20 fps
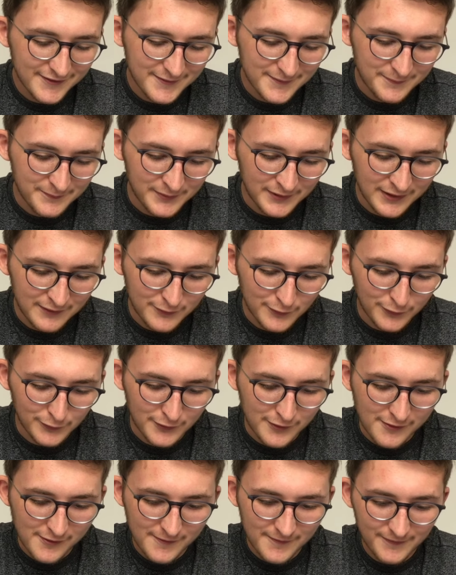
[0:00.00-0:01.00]
believe it or
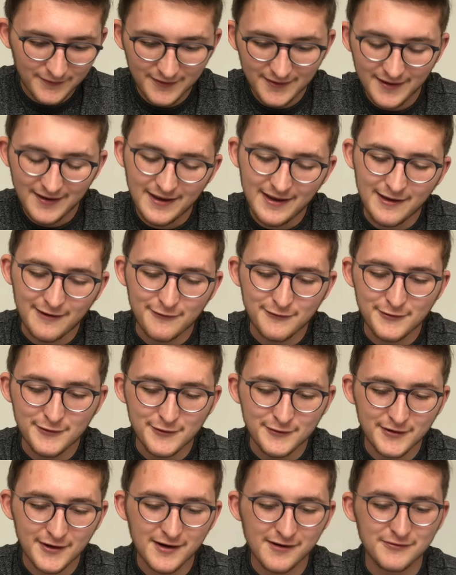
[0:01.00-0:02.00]
not, if you've
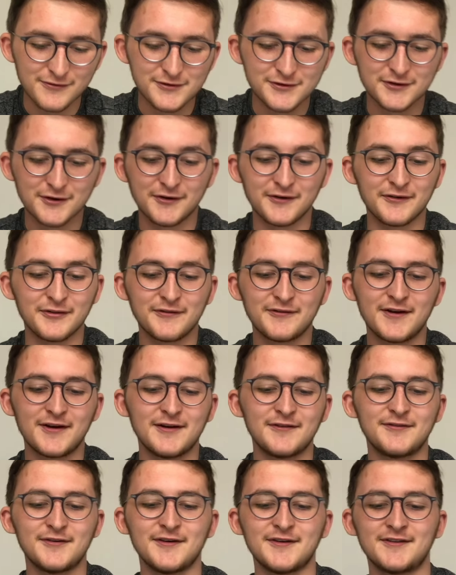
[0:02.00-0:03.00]
heard the song, the very
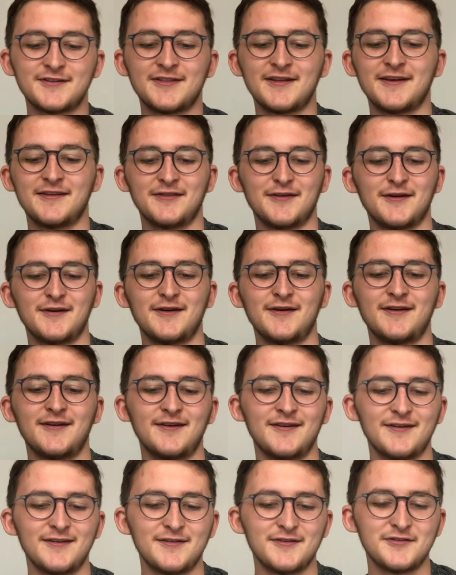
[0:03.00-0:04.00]
first thing that
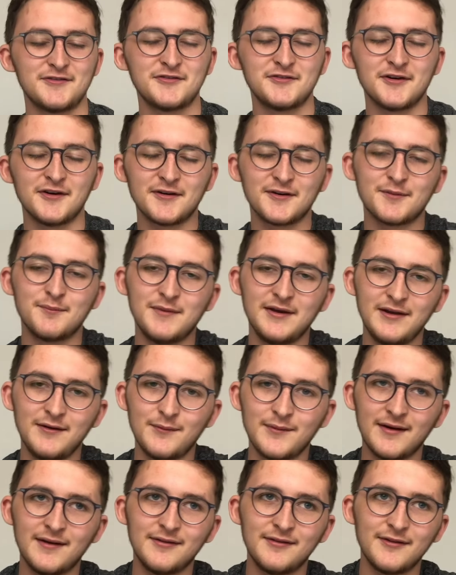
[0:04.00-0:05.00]
struck me
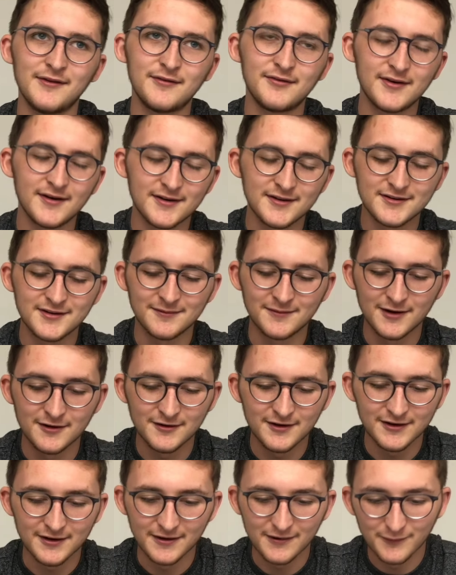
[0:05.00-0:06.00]
when the first time I
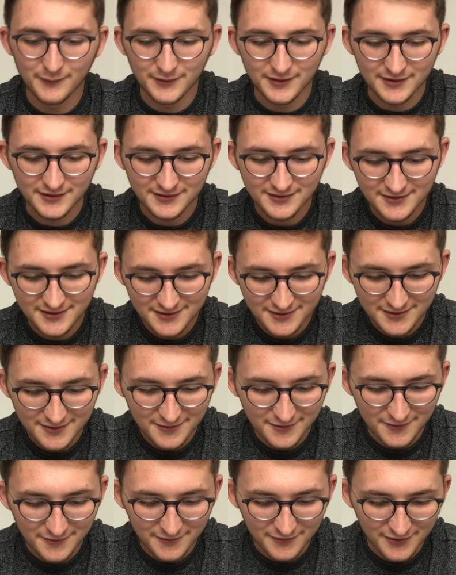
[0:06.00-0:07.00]
read it was
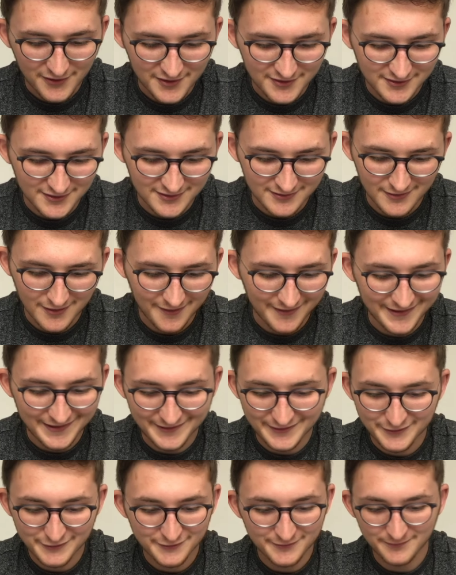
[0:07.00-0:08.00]
verses 9
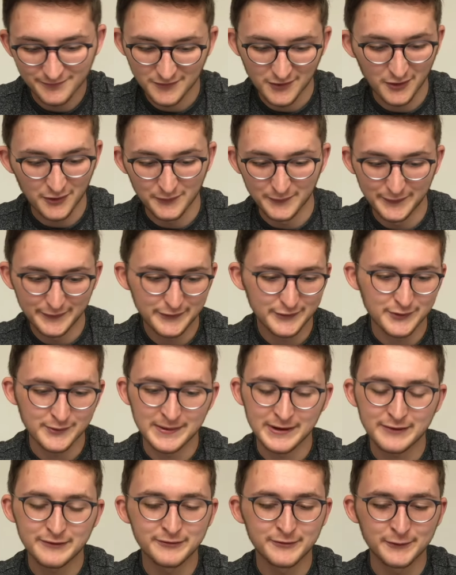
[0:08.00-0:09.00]
onwards for
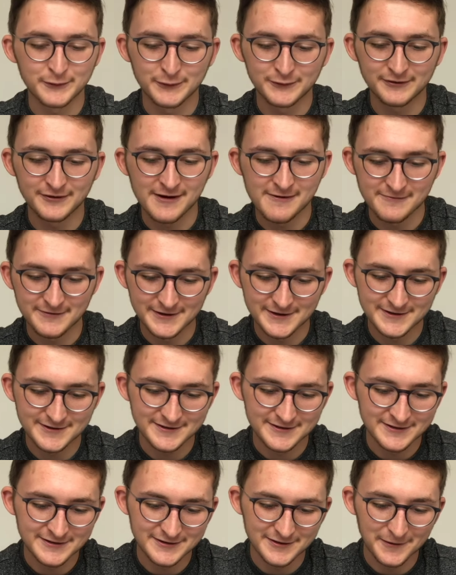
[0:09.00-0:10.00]
about 4 or 5
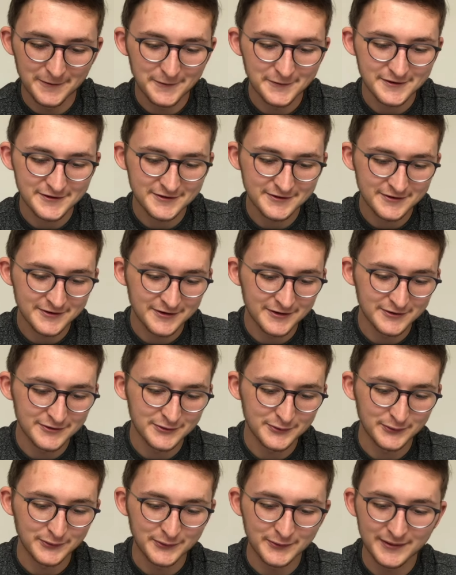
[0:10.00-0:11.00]
verses. The Lord is good to
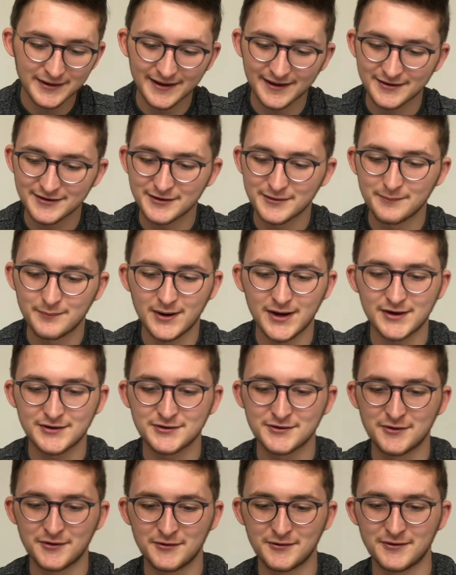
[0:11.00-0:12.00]
all, he has compassion
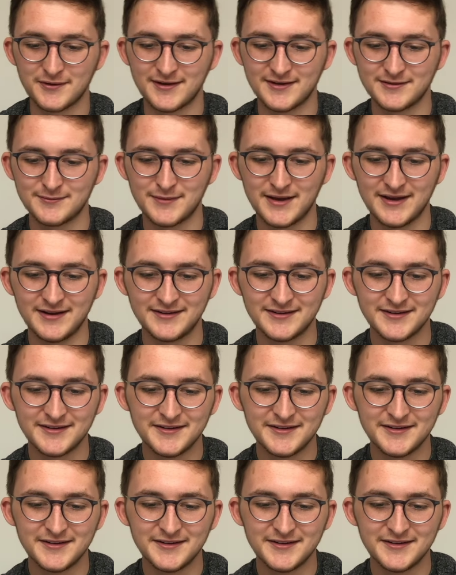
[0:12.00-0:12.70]
on all he has made,